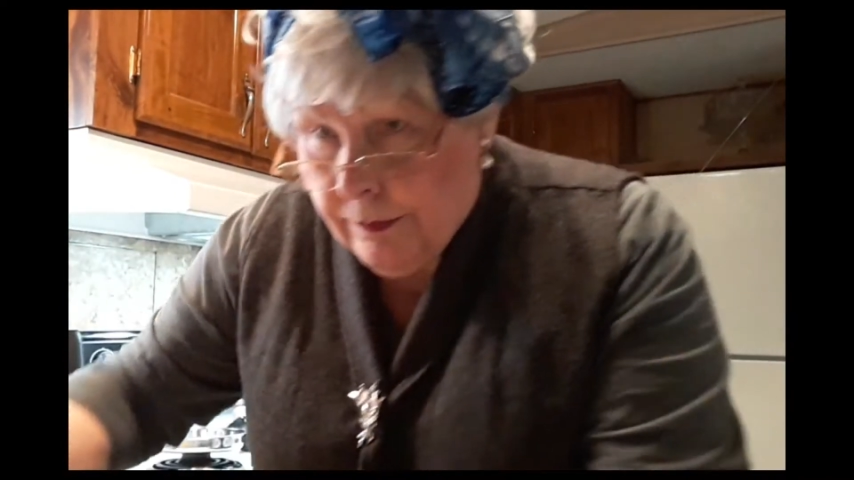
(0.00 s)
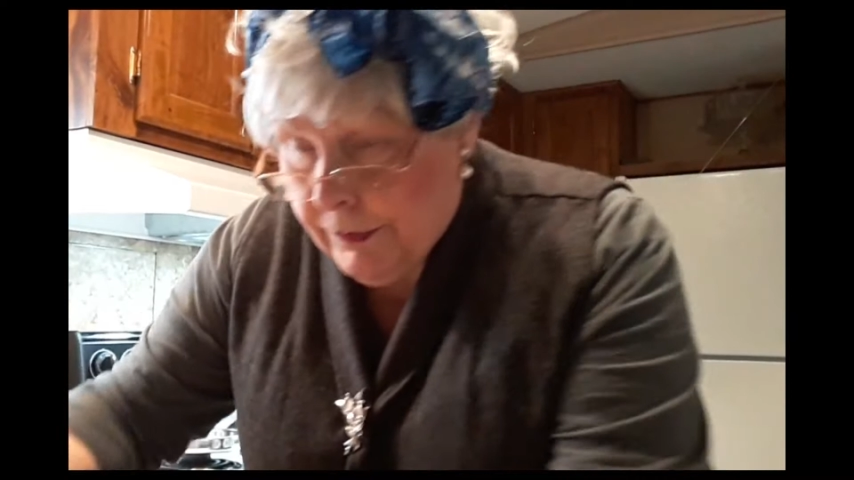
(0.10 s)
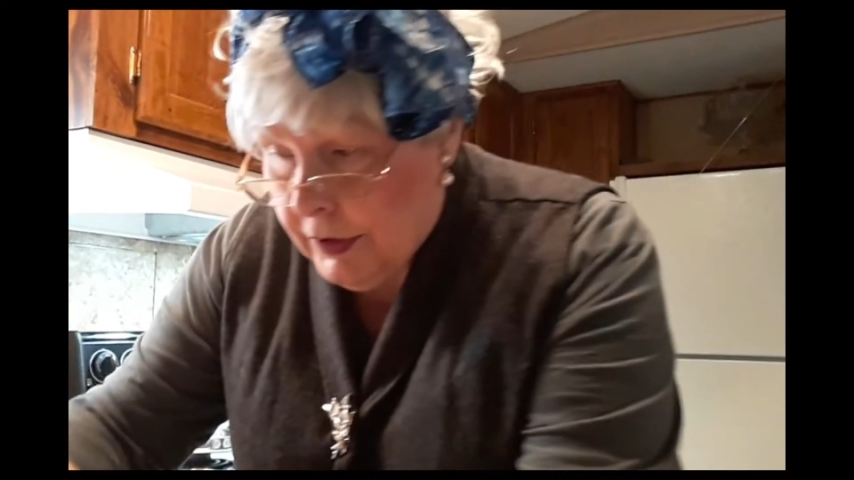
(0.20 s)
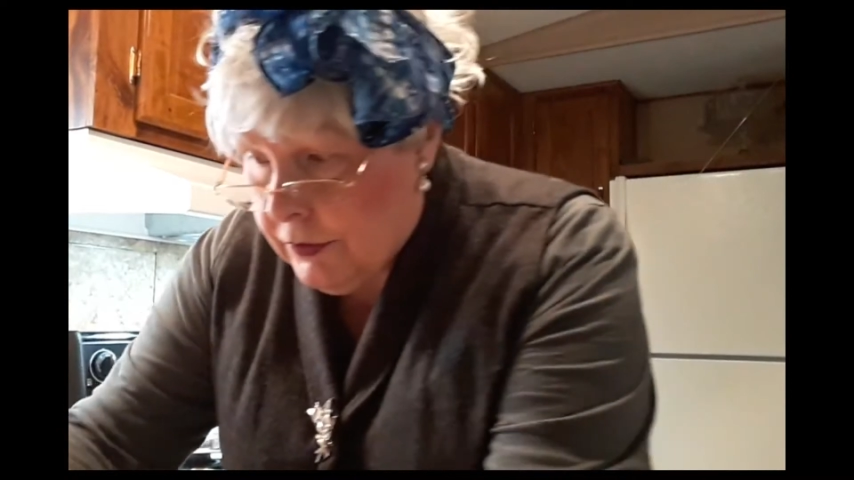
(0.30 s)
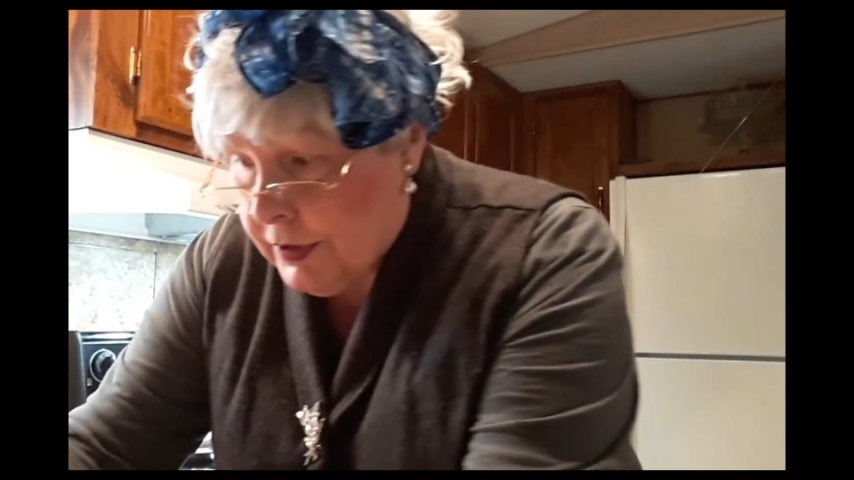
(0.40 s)

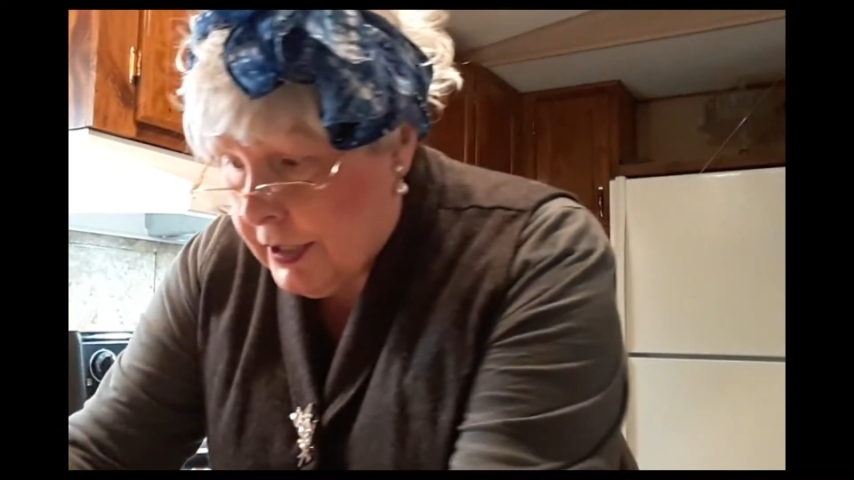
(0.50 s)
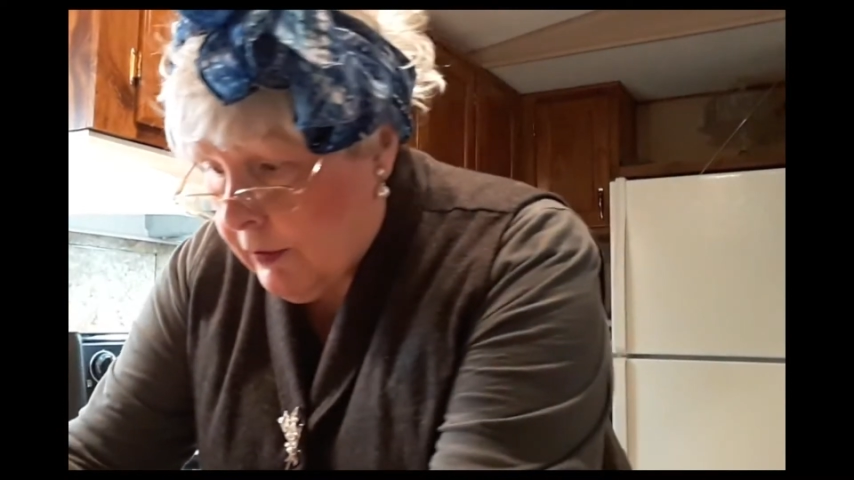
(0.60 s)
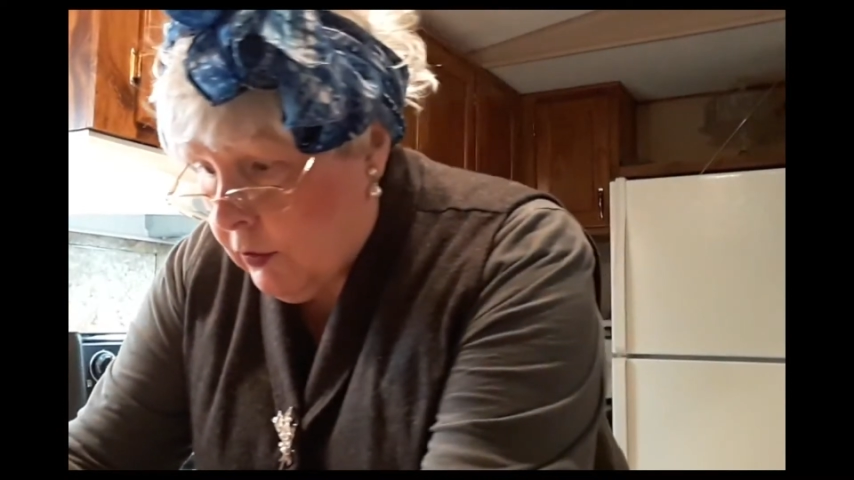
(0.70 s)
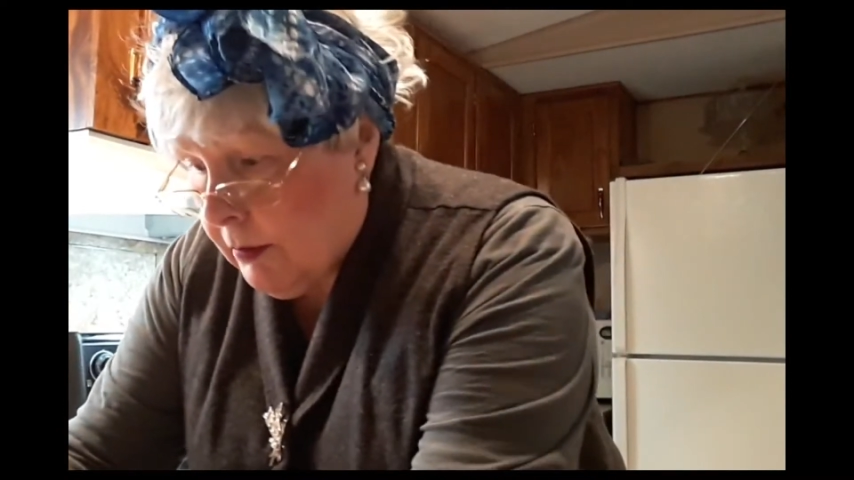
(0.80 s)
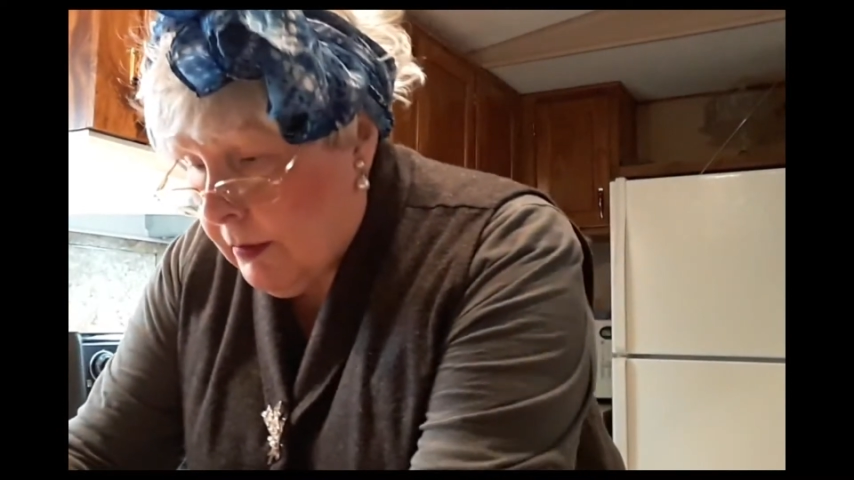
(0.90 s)
And you say,
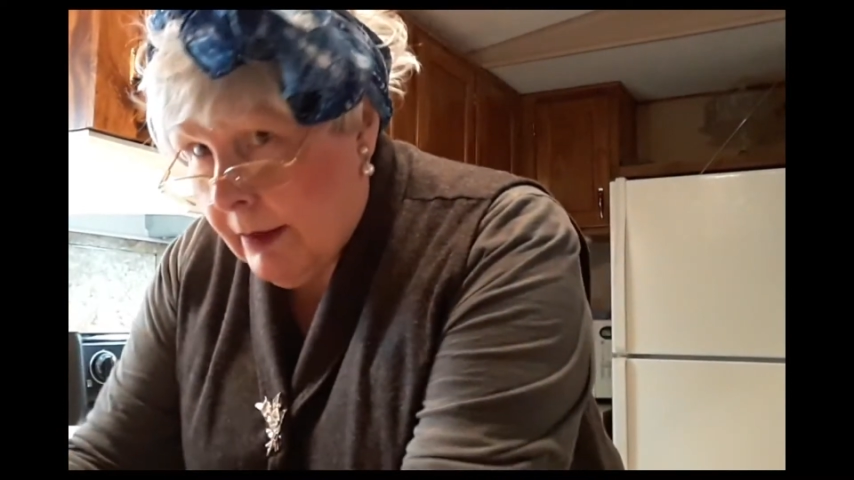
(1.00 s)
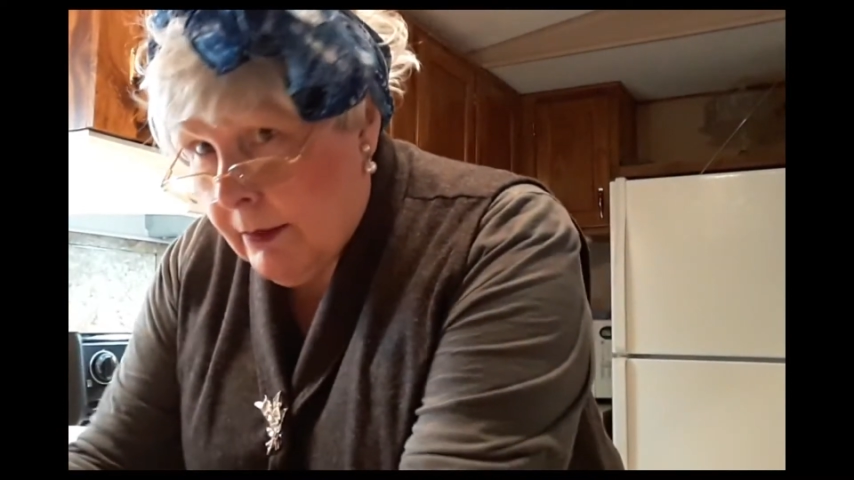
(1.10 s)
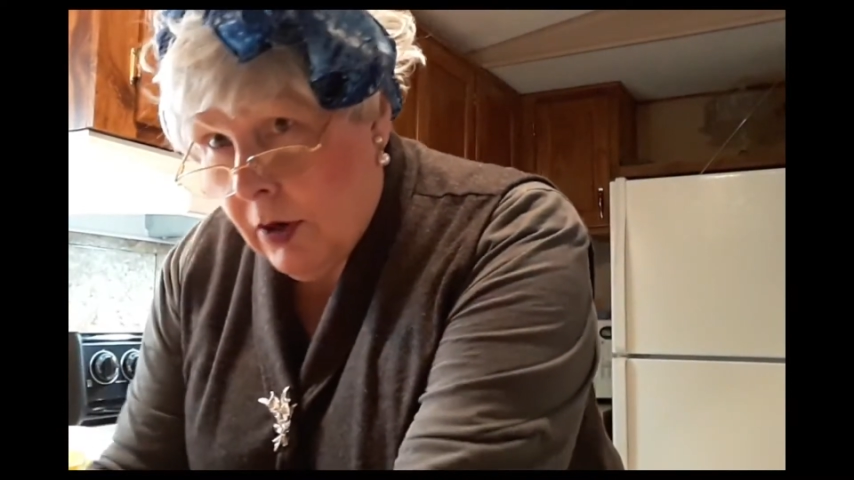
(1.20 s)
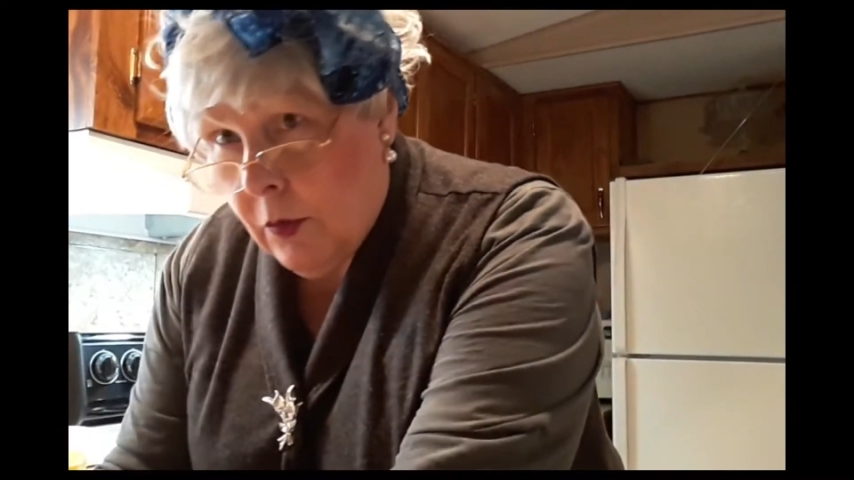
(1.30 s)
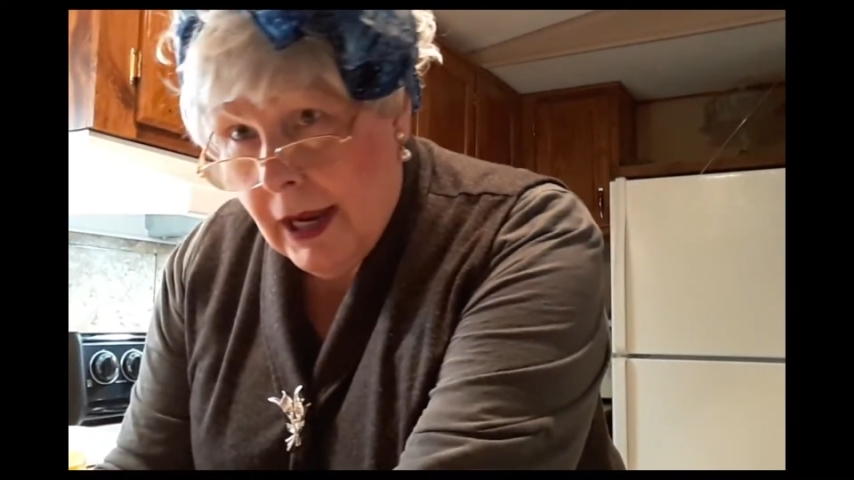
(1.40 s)
well,
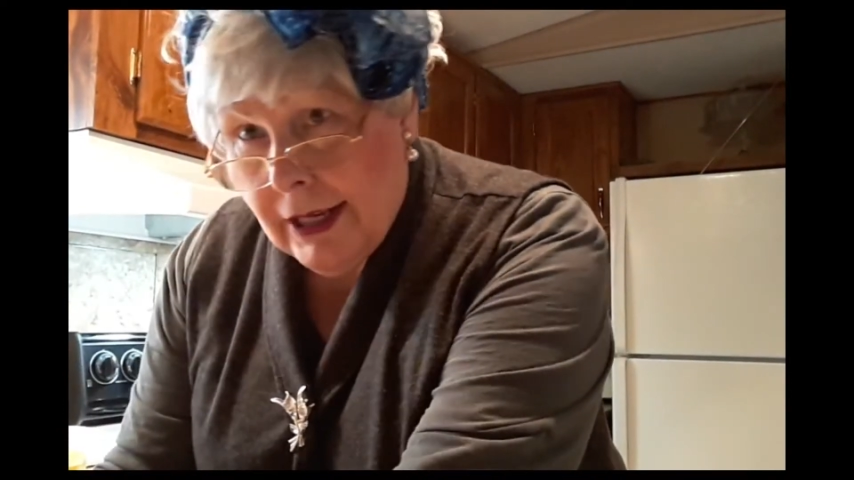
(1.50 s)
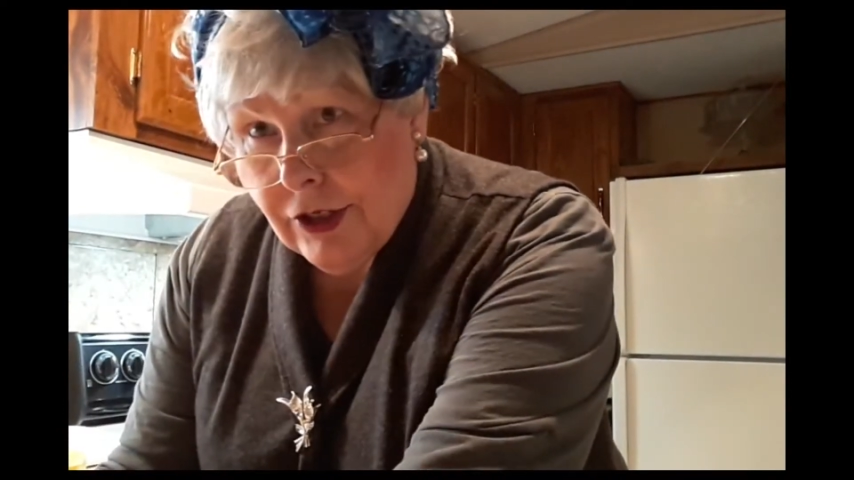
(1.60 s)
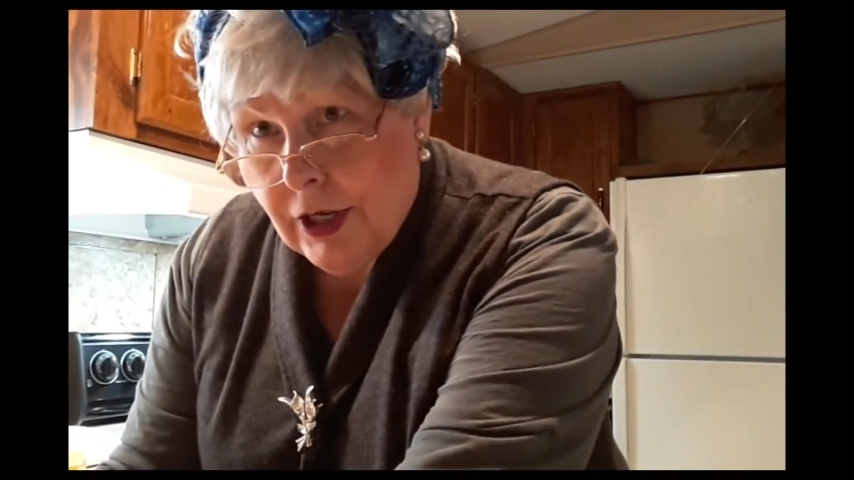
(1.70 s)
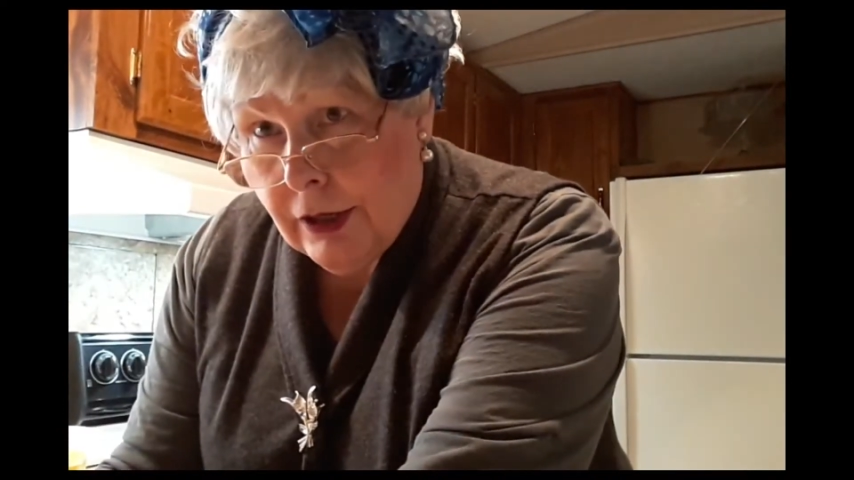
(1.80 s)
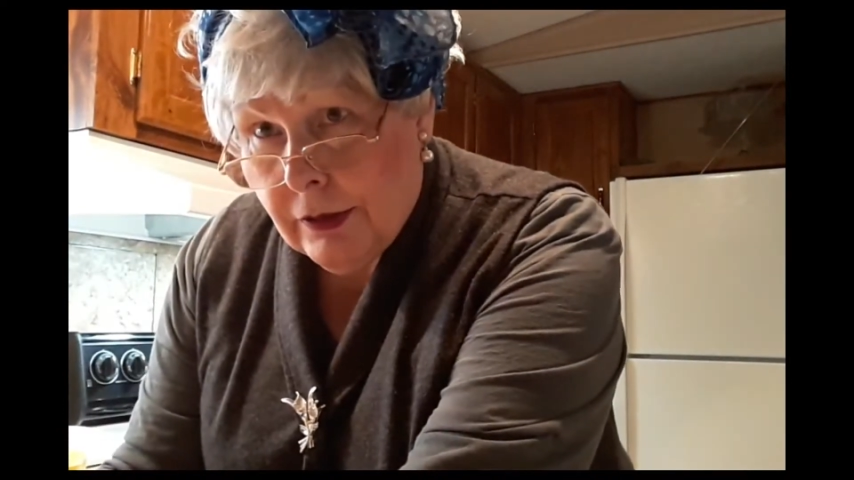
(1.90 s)
Mamaw, why
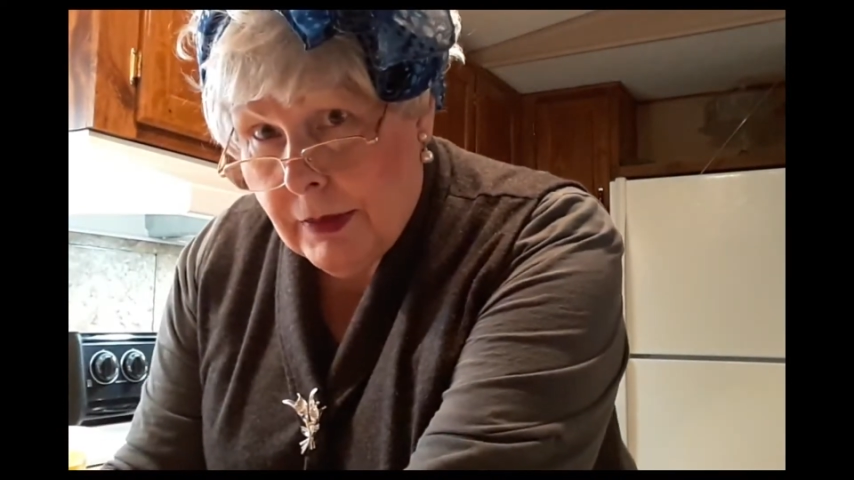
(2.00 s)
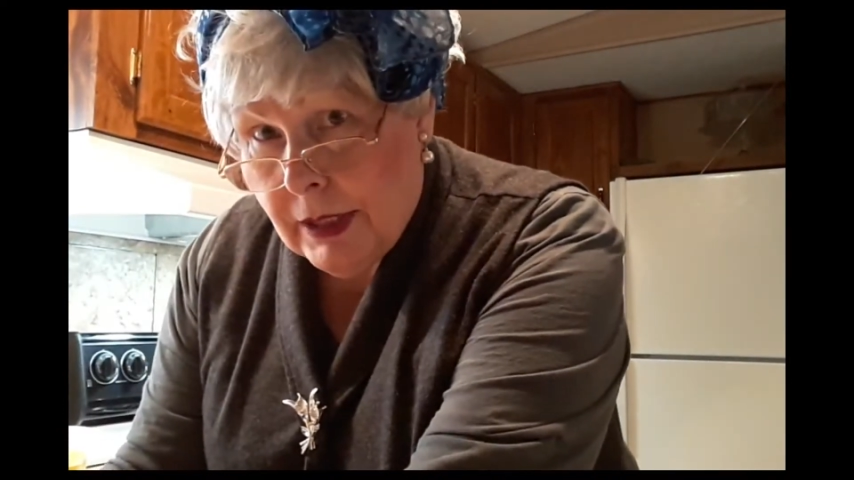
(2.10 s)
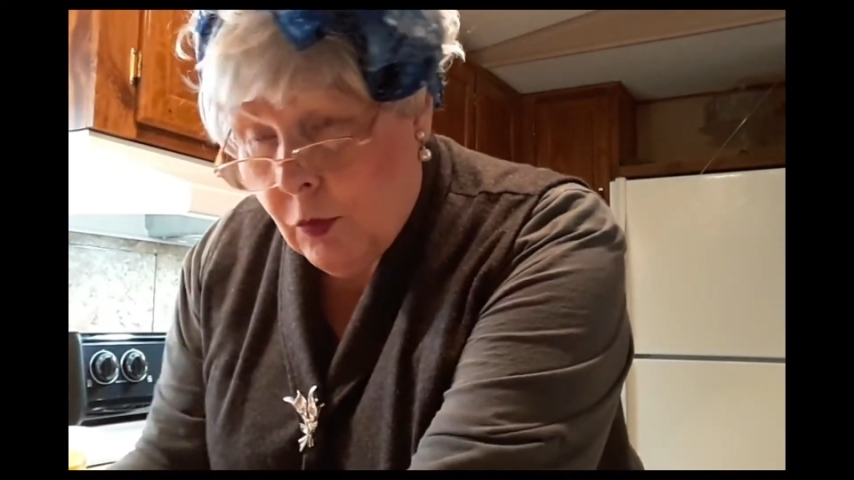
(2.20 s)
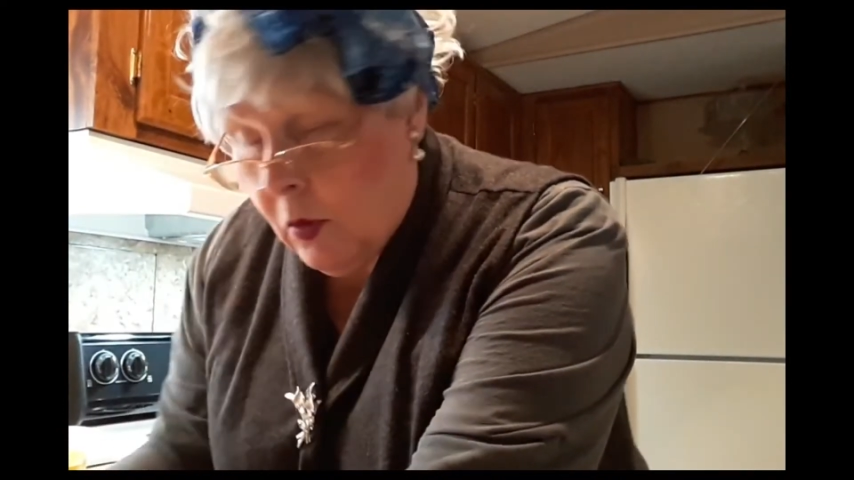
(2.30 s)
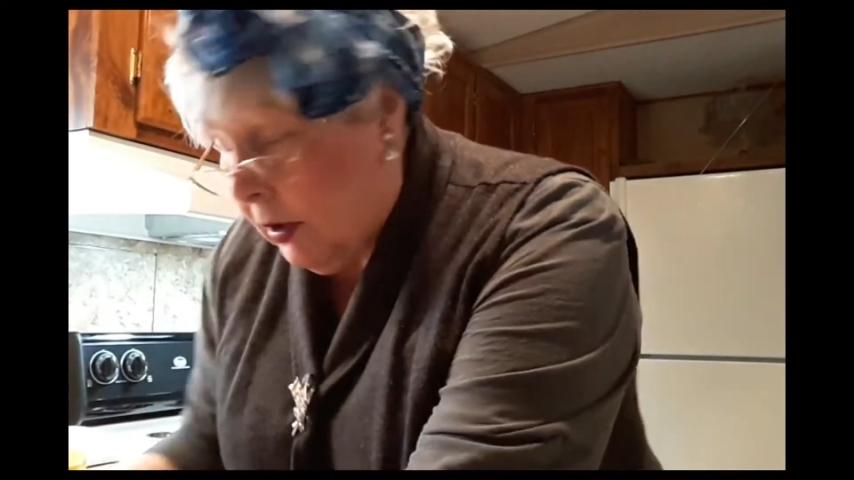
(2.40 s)
you got them in